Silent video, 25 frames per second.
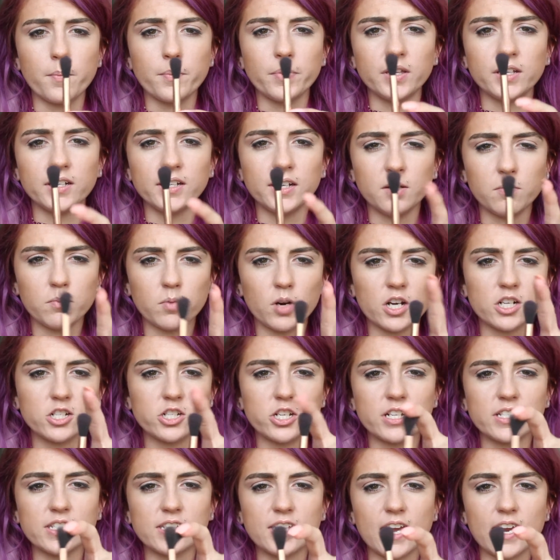blending
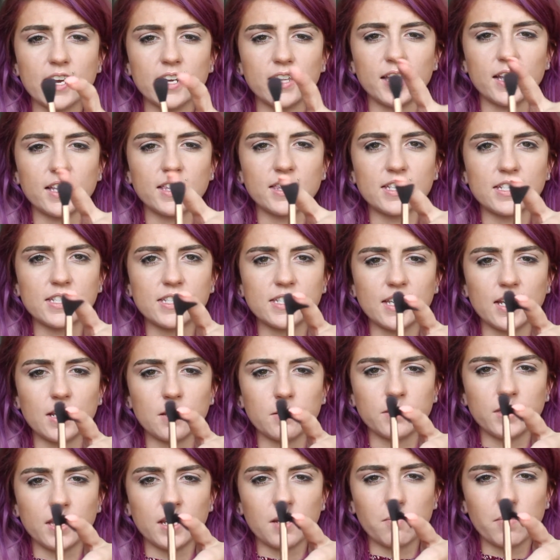brush. It's kind of like the
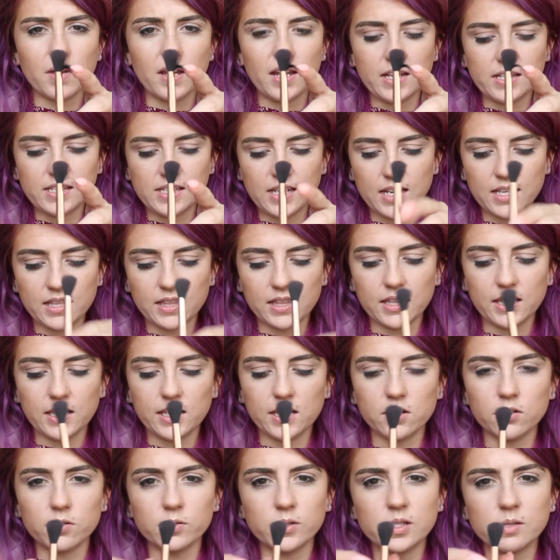same thing, but it's a
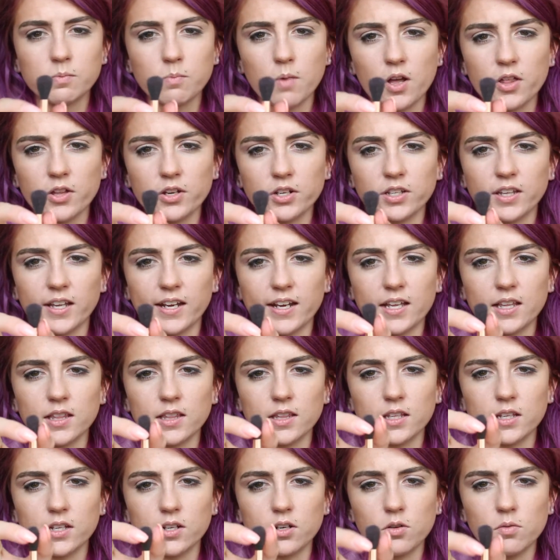little smaller, like a
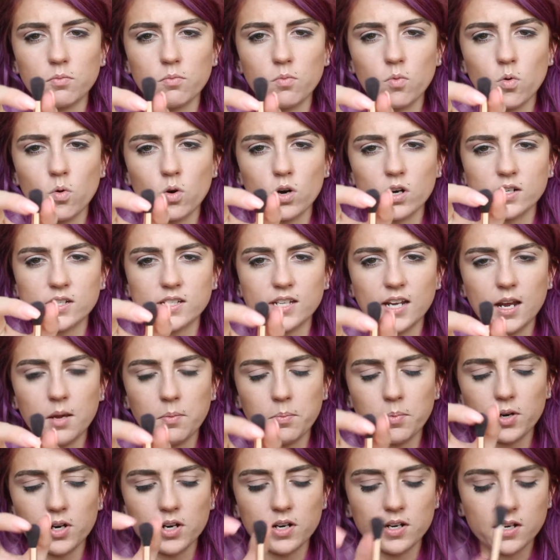little more
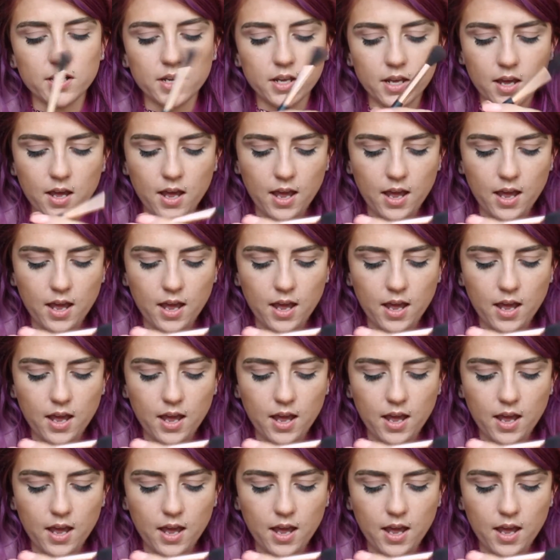tapered.